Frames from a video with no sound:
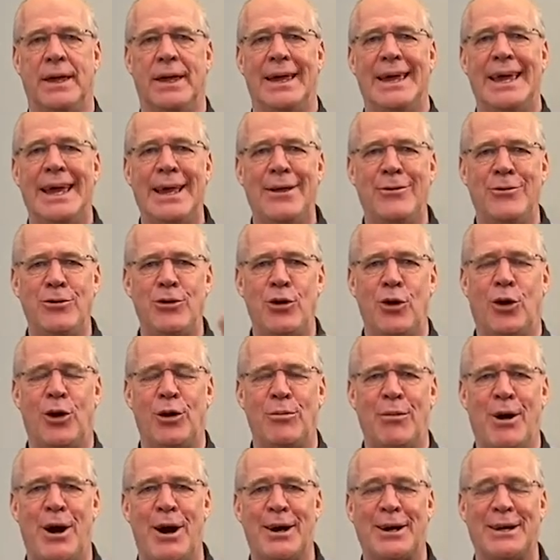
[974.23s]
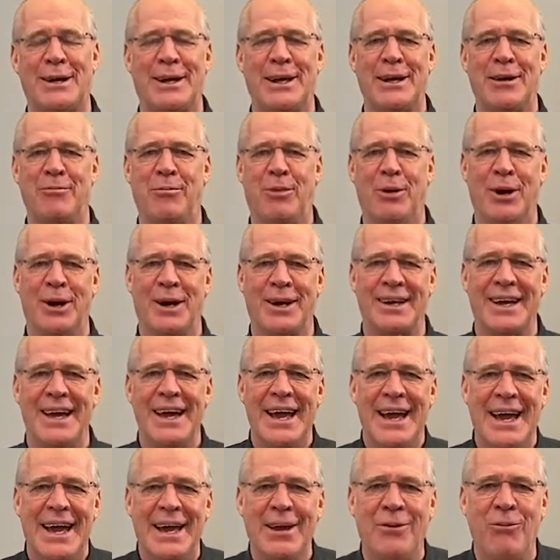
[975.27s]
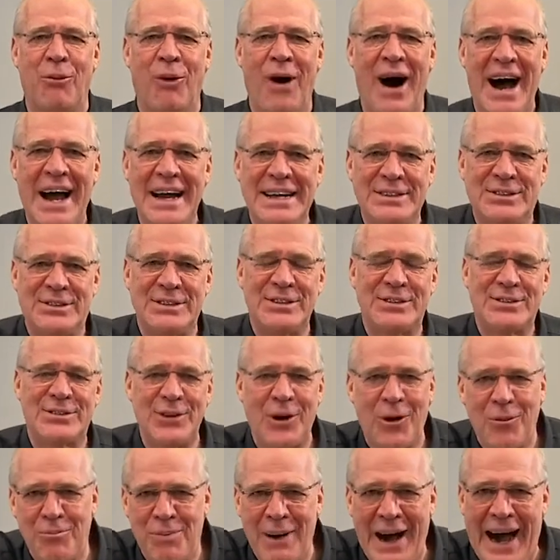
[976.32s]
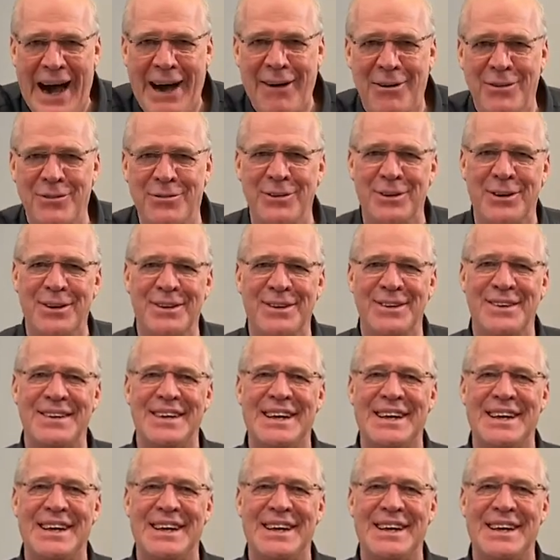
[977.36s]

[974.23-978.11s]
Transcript: in your marketing book. And why is this so powerful?